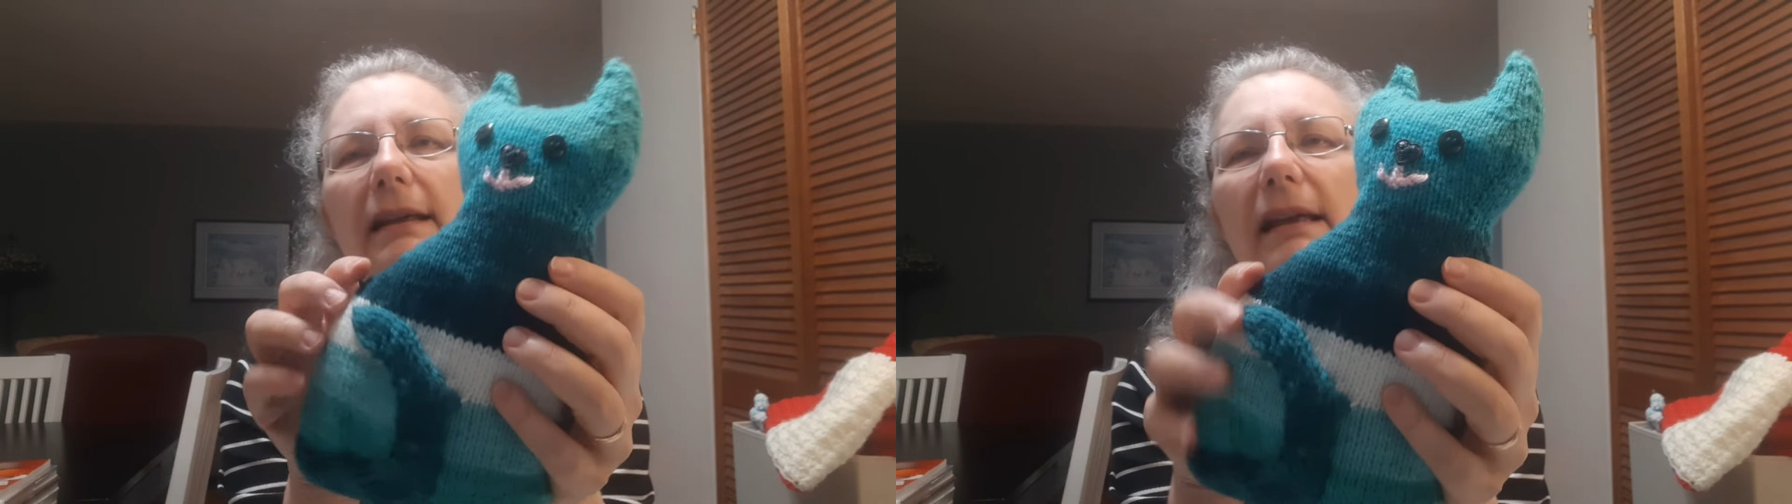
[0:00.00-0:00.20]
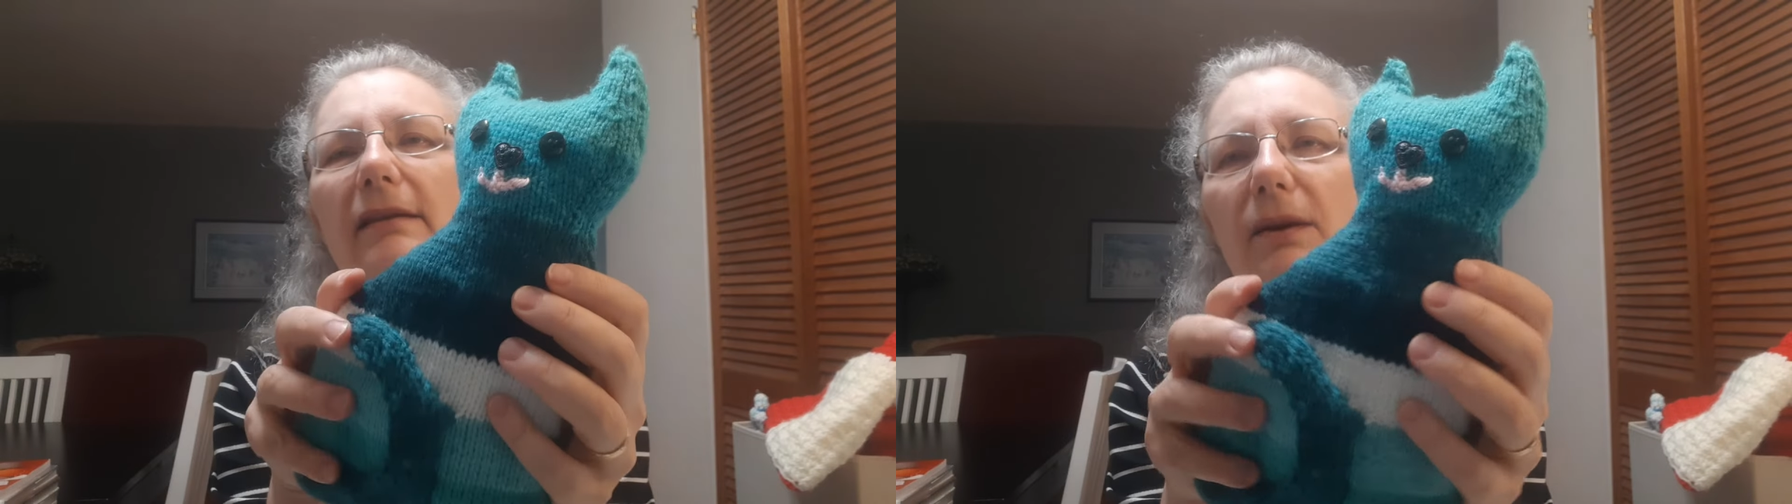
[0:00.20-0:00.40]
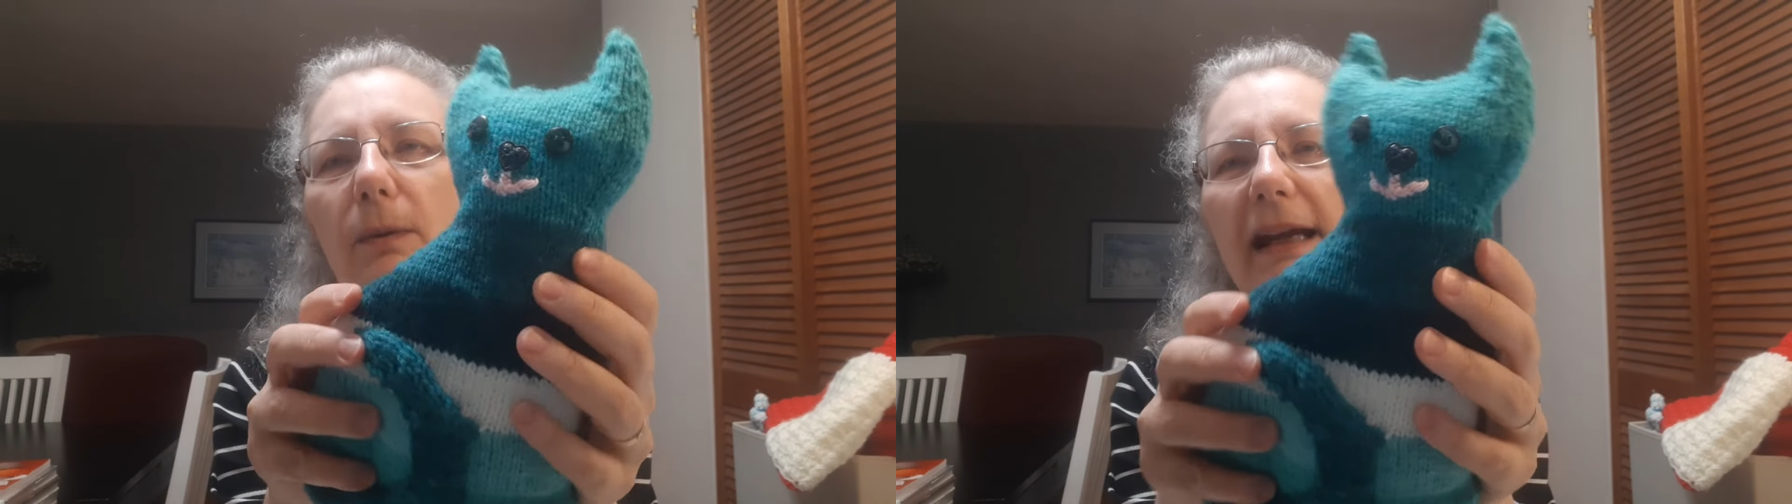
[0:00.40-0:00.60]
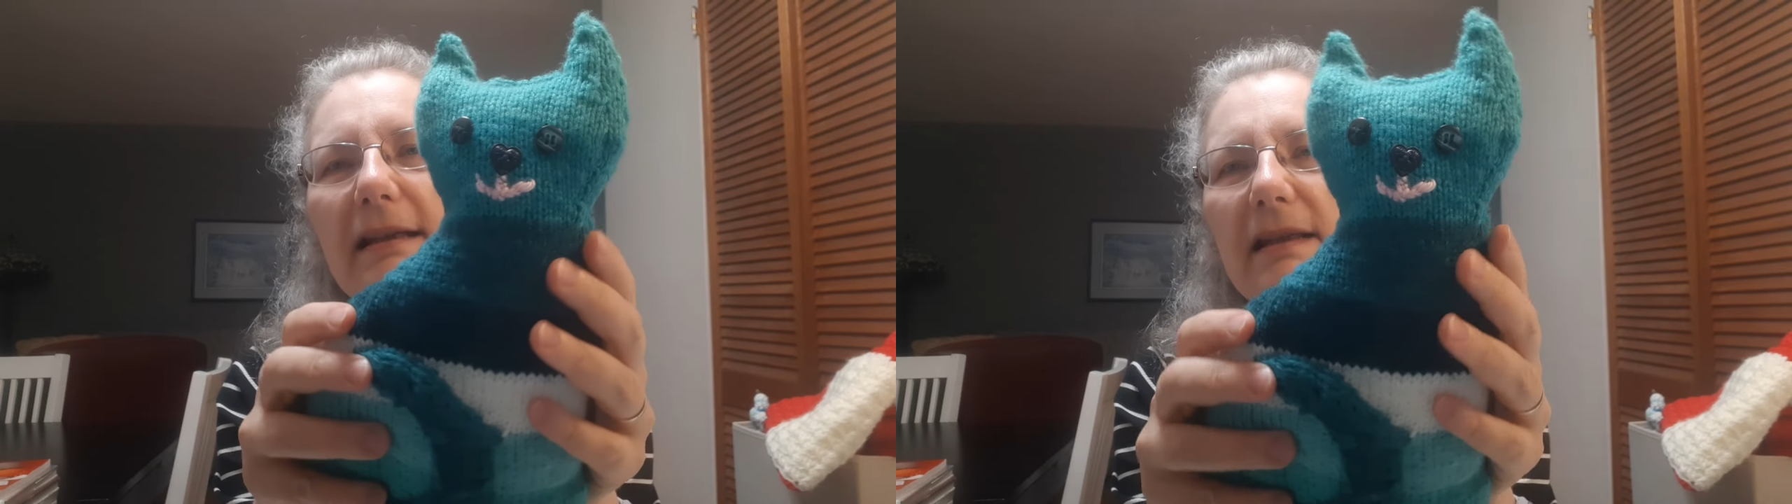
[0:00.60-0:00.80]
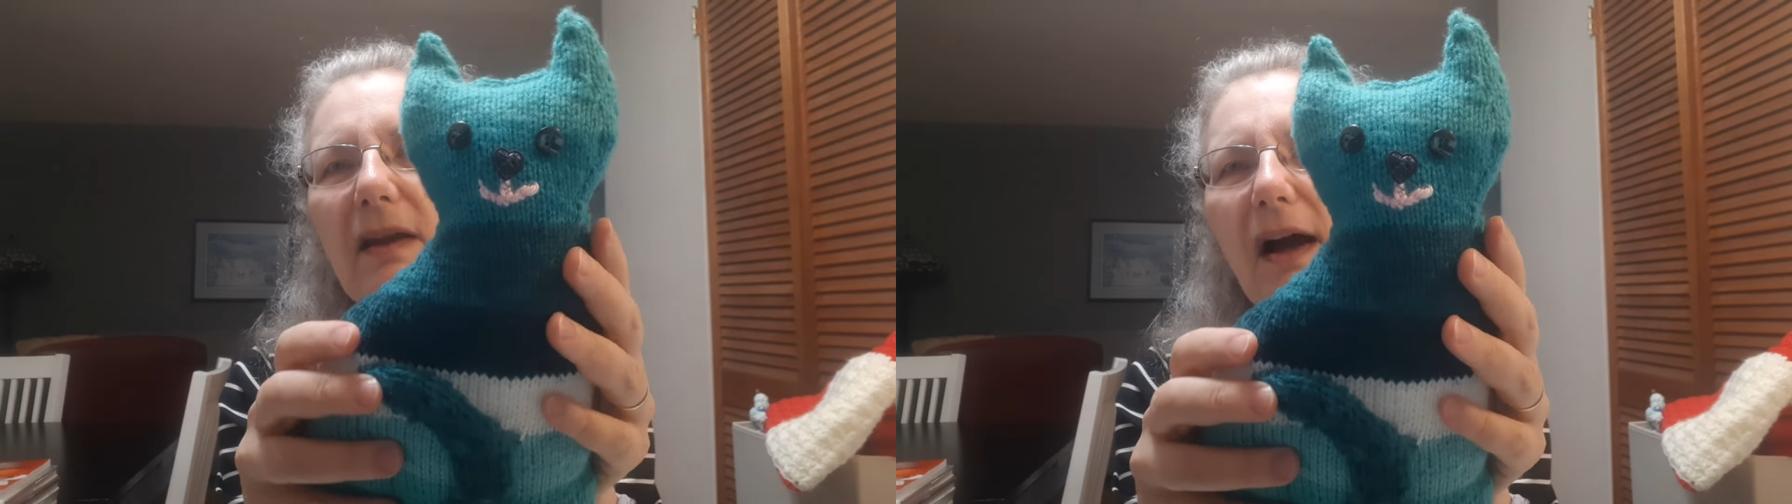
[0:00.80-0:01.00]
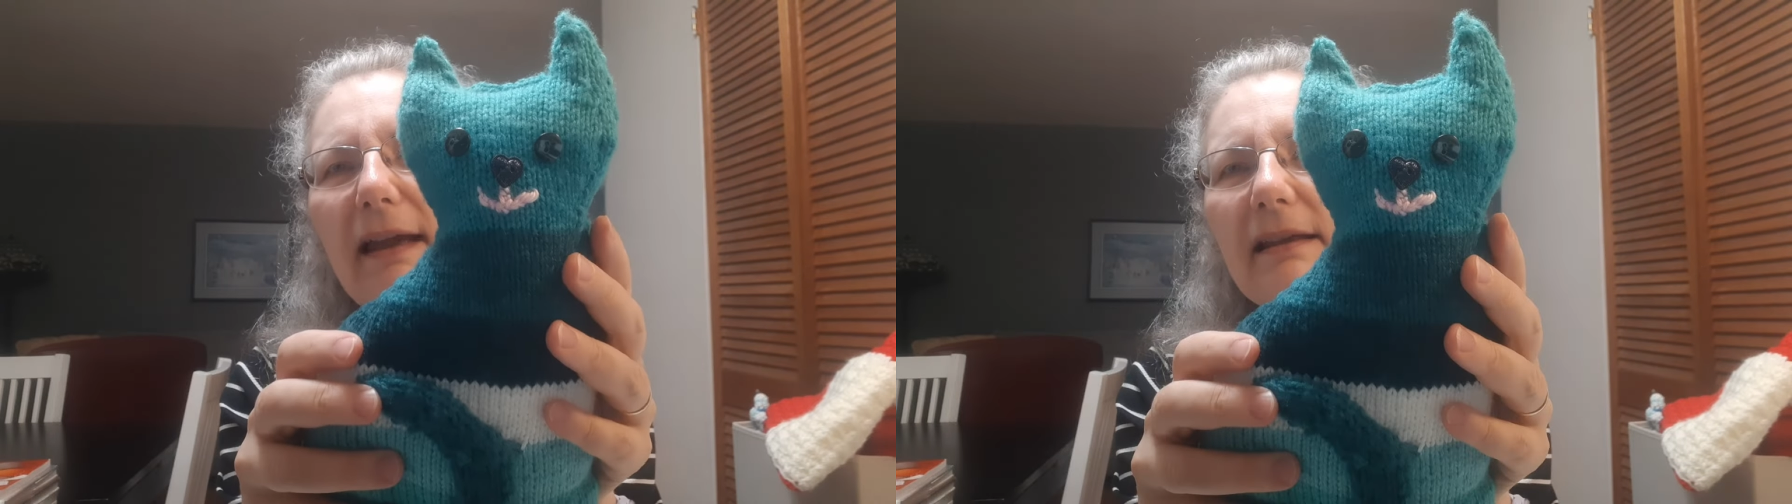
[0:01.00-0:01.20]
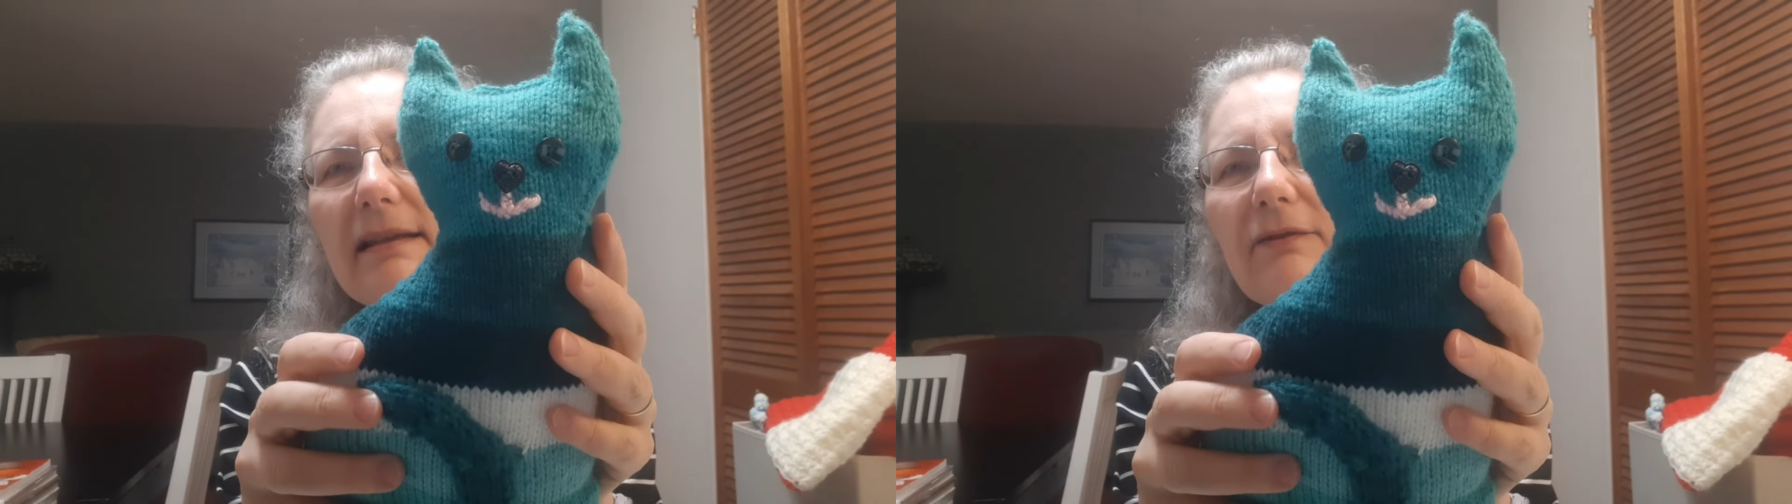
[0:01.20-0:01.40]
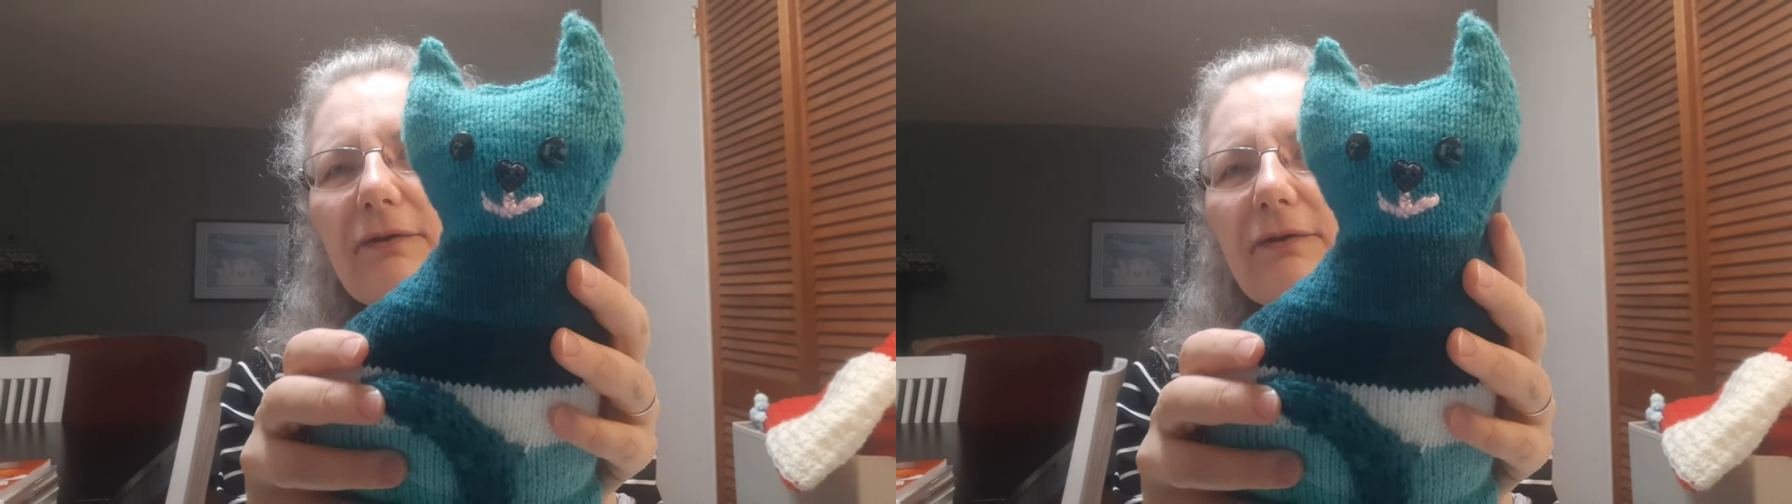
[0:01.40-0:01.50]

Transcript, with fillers: in the right size